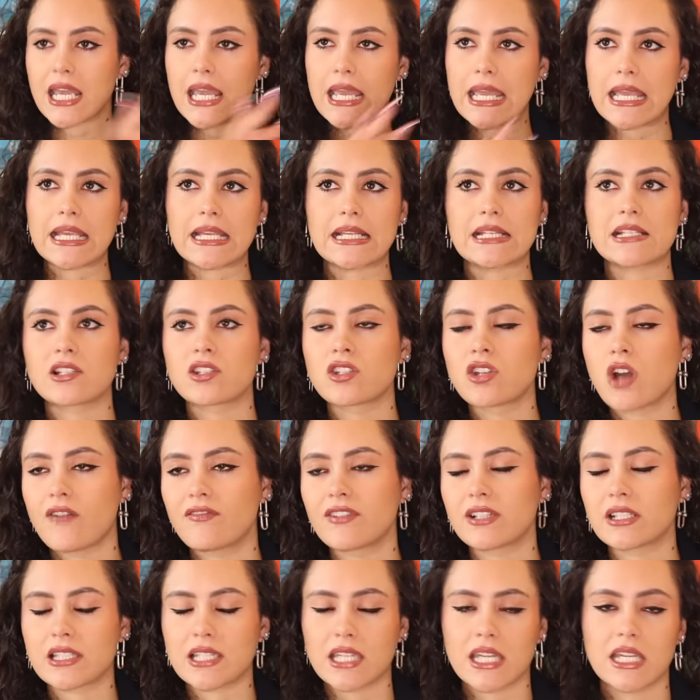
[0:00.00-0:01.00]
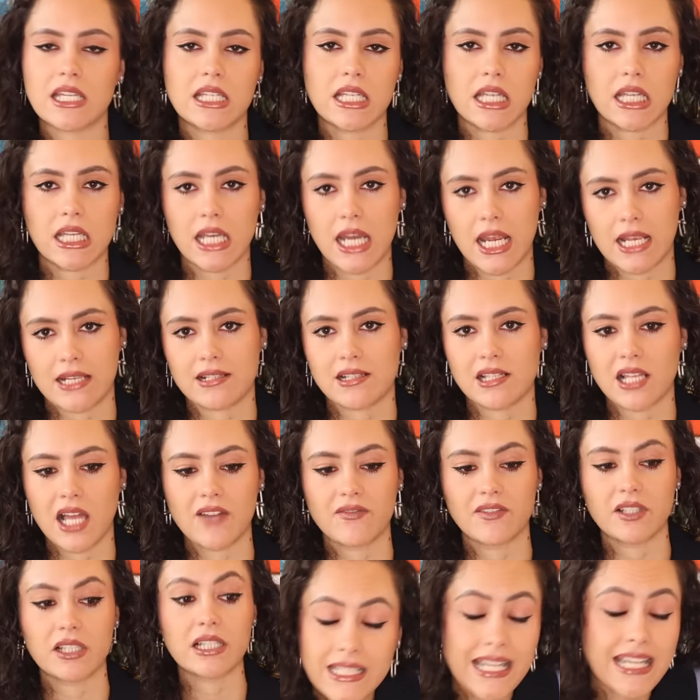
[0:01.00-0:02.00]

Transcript: It is novelty to the next level.